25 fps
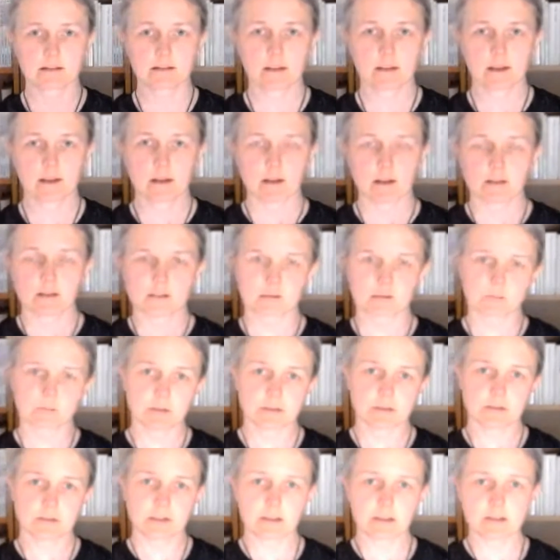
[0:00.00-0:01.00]
So we
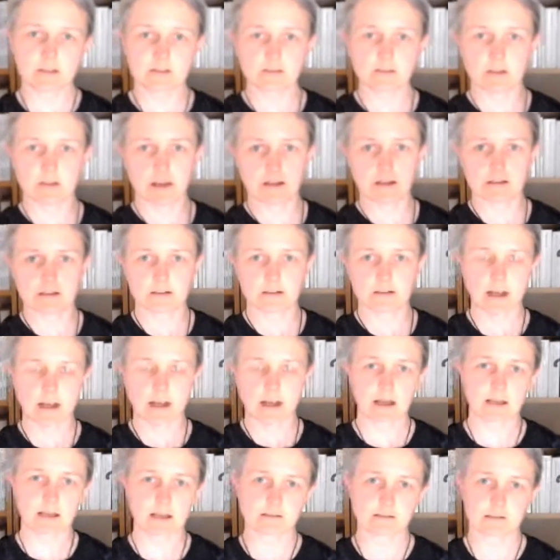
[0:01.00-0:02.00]
need to actually add
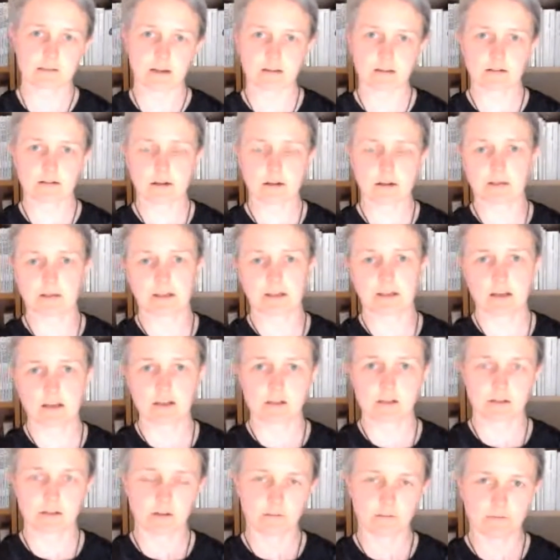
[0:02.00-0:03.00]
another application in
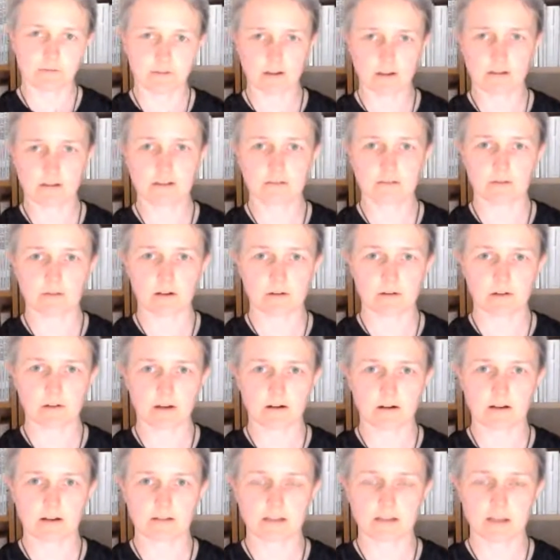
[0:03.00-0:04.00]
front of our current
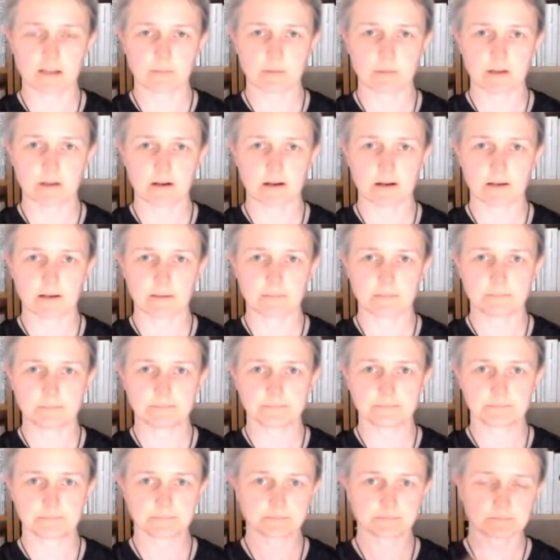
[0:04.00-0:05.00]
API
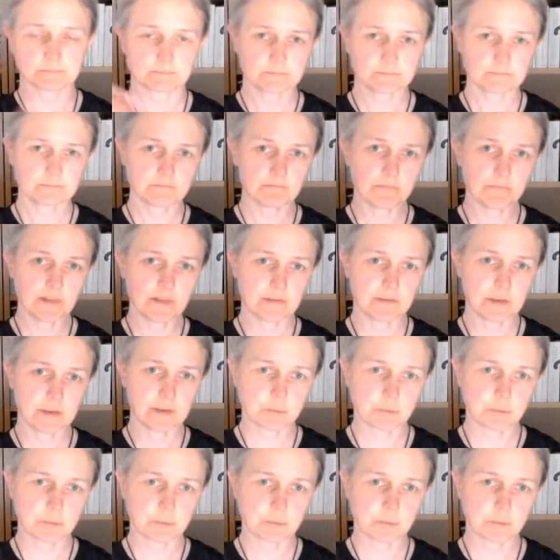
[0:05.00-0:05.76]
that would